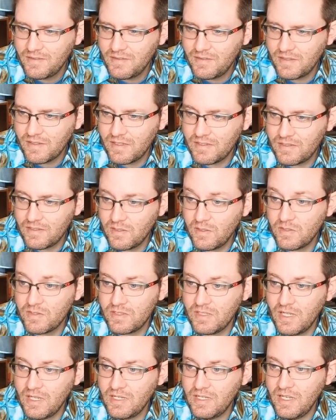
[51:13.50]
I guess, no,
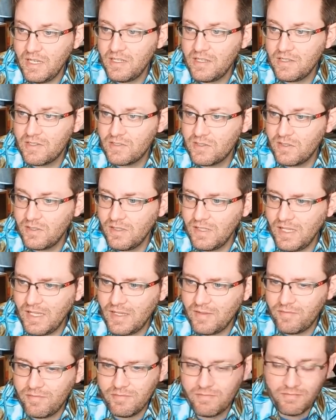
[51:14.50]
he's 98. He's still
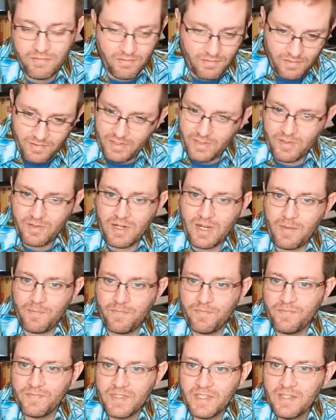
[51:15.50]
alive. Holy crap.
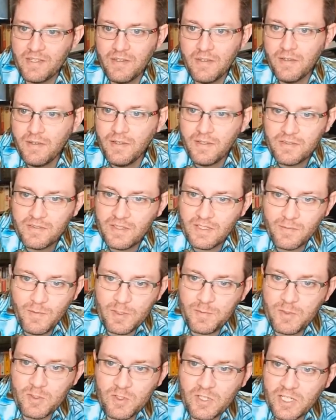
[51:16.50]
So he
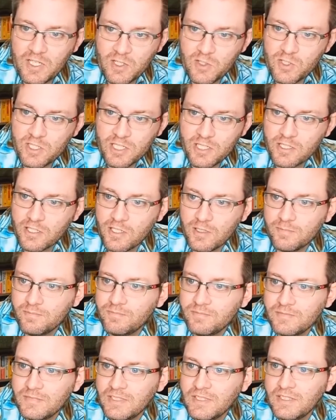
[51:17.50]
must be drinking adrenochrome.
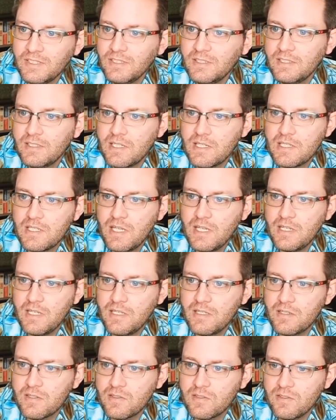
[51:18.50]
He's 98
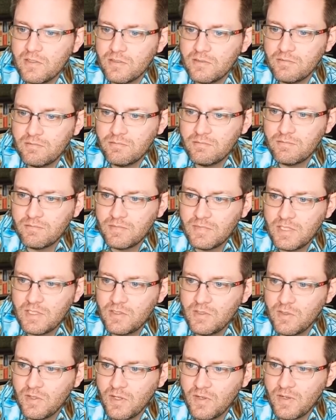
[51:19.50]
years old.
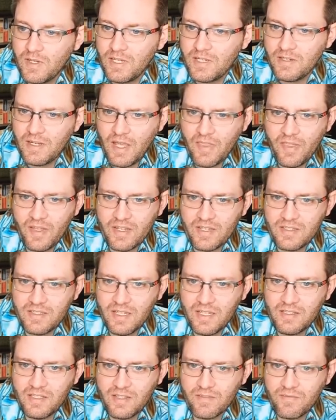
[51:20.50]
He's doing all right. I thought he
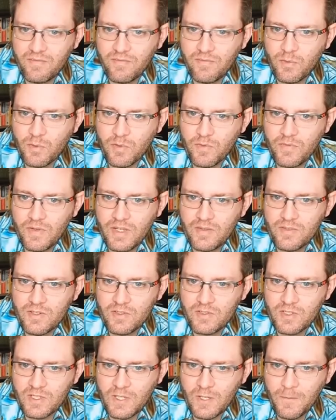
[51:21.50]
died like four or five
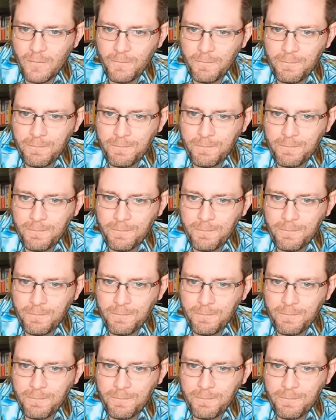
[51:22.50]
years ago.